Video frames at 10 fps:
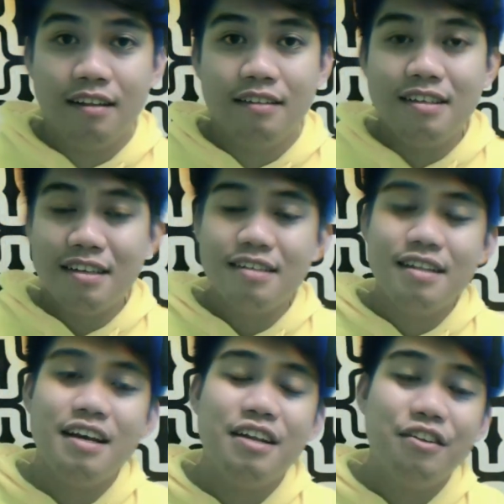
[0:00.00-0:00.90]
This is
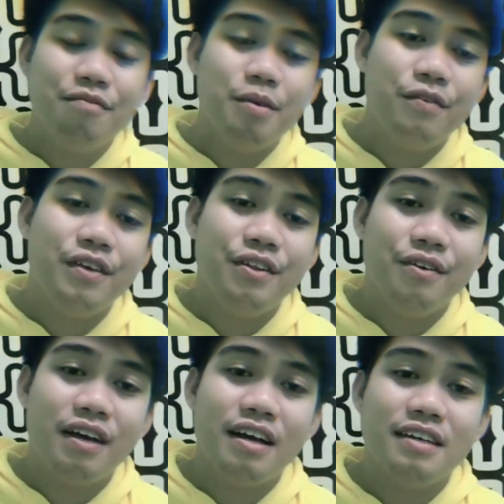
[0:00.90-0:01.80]
the end of my
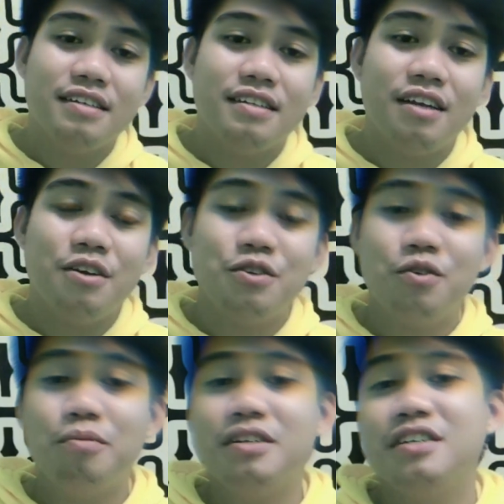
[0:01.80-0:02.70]
video, guys. Thank you so
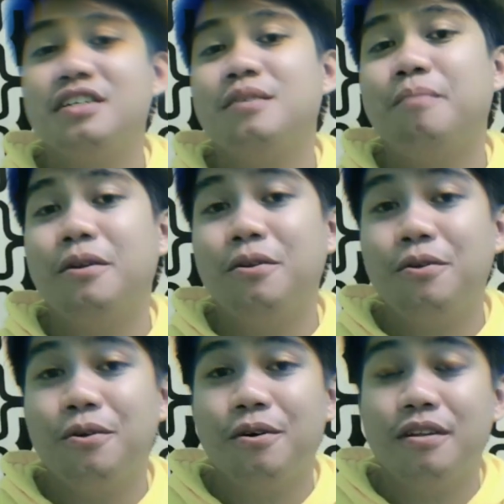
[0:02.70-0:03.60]
much sa
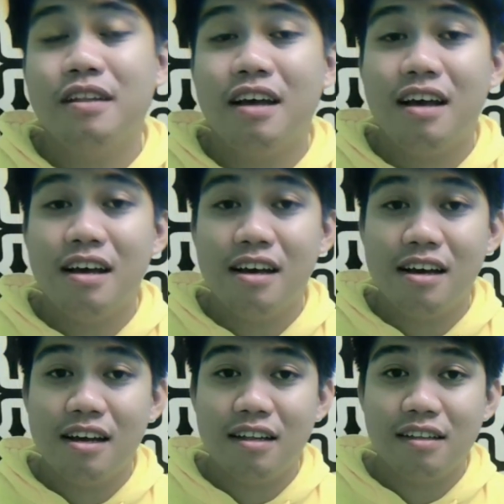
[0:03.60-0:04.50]
panonood.
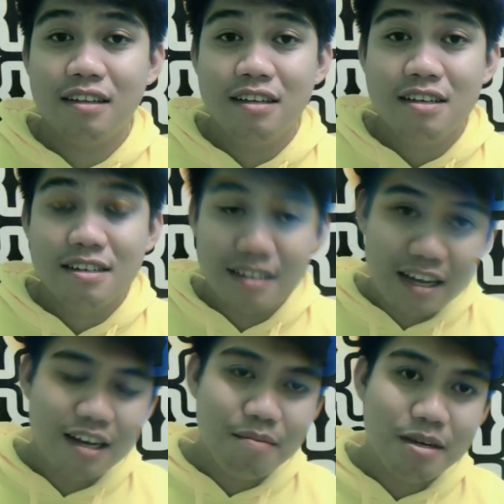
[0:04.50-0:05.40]
At
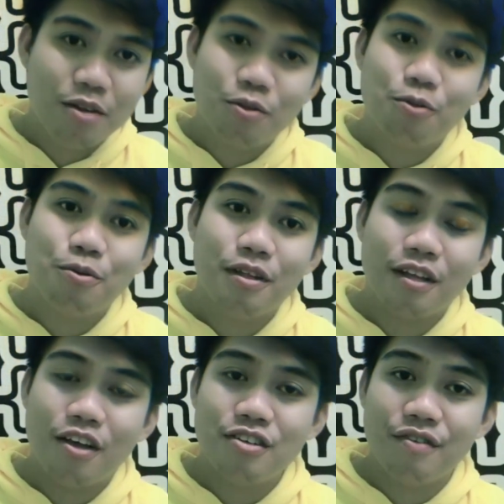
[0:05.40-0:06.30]
sana may natutunan
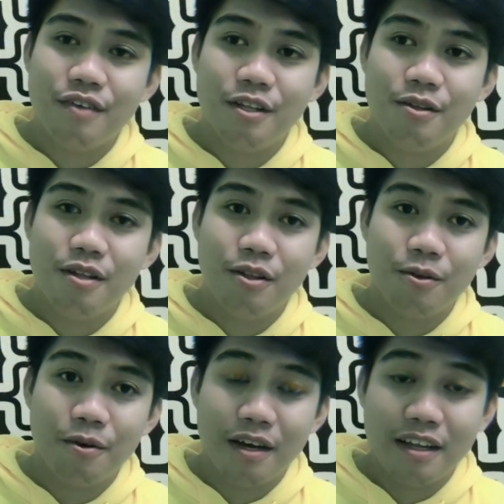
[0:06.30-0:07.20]
kayo sa video na
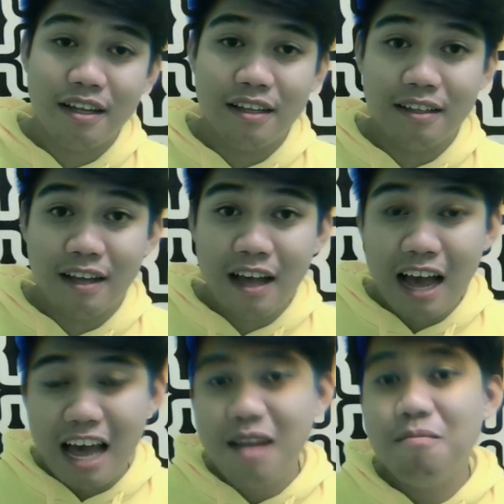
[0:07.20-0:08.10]
to. And
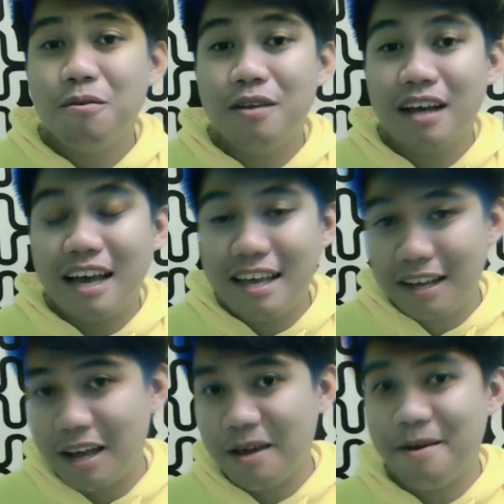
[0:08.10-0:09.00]
alam ko na
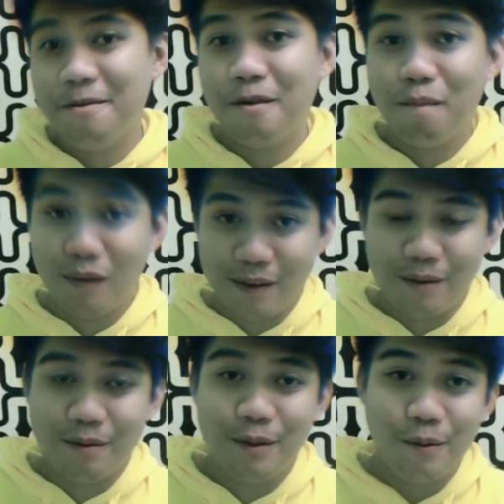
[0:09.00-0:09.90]
kayang-kaya nyo ipasa
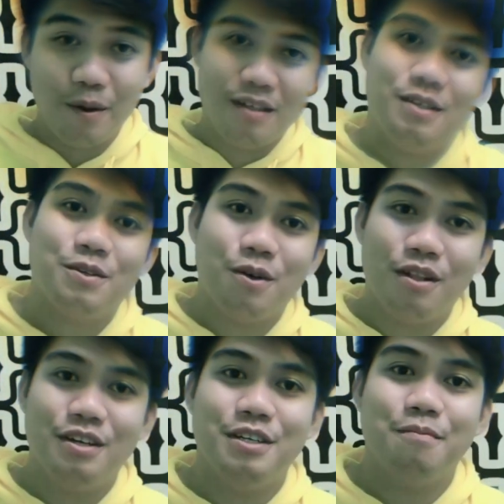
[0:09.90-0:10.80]
yung DOST
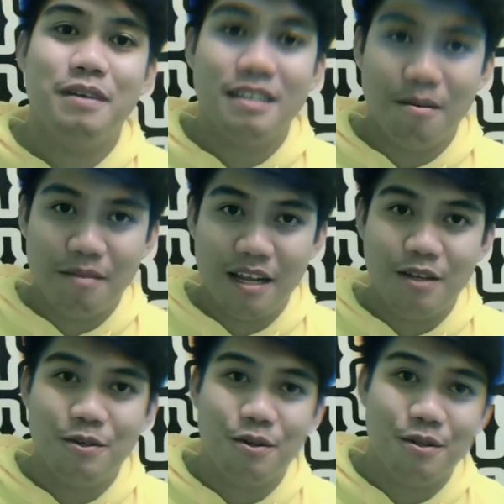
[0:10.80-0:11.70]
scholarship
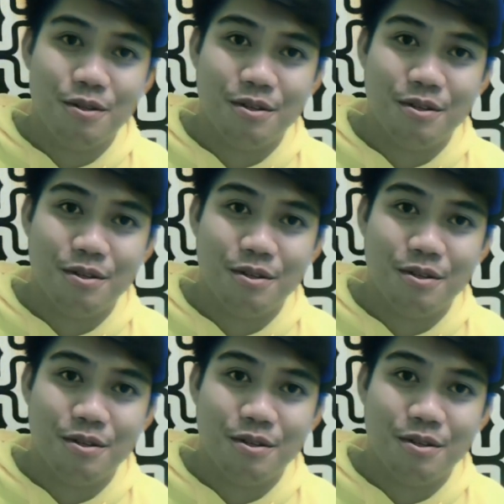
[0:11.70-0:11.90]
examination.